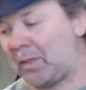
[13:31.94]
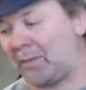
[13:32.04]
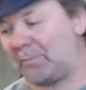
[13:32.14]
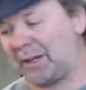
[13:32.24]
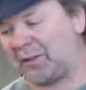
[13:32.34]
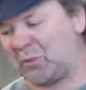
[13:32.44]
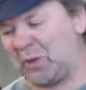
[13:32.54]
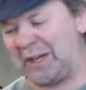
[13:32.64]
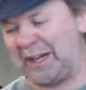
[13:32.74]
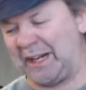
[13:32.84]
But it's
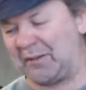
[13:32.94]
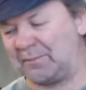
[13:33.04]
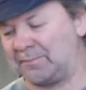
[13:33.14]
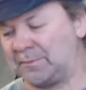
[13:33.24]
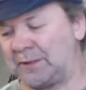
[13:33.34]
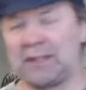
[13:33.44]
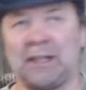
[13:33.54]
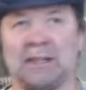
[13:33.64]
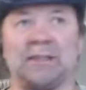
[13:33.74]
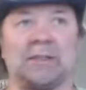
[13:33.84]
windy out. It
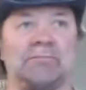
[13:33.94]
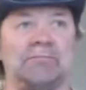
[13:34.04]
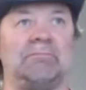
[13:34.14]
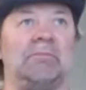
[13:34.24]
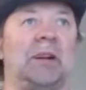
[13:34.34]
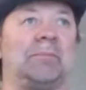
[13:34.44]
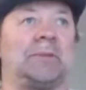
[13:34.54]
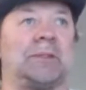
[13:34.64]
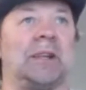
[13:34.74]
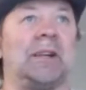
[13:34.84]
kind of just
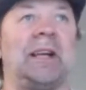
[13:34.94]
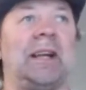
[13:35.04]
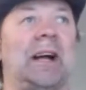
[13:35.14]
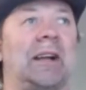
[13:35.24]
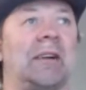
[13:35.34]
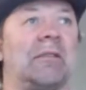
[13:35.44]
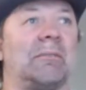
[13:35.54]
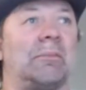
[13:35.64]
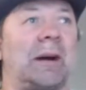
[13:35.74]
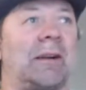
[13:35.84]
rips the heat out of your
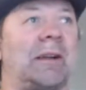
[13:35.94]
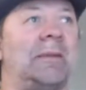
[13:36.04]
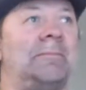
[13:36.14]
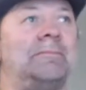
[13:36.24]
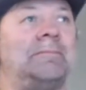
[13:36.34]
body.